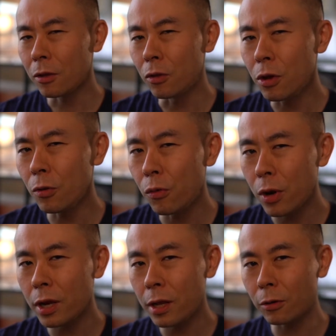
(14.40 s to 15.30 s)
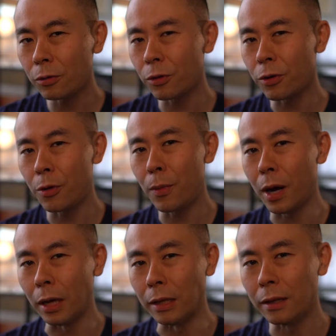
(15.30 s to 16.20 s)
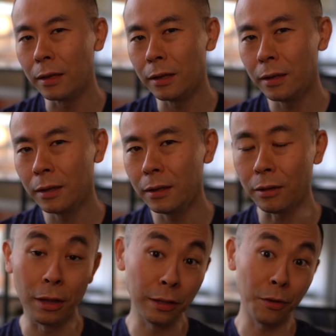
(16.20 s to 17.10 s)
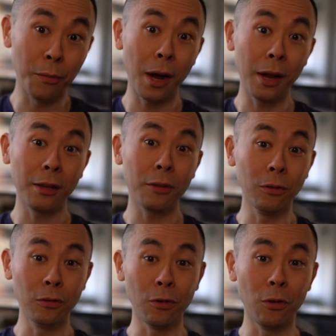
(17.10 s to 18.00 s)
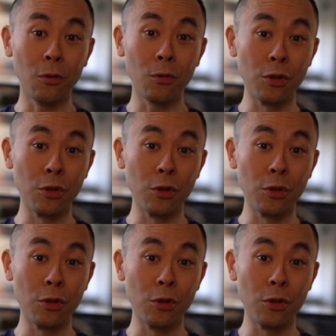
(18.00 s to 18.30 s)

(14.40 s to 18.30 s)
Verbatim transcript: Do you really control your mind? Or does your mind control